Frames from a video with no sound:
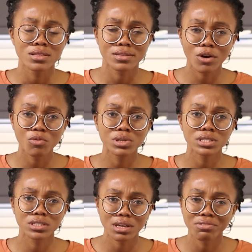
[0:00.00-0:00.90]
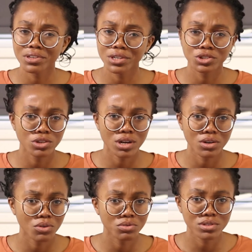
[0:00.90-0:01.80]
tell me the definition
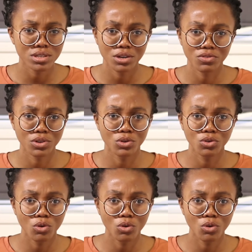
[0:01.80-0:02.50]
and all those kind of things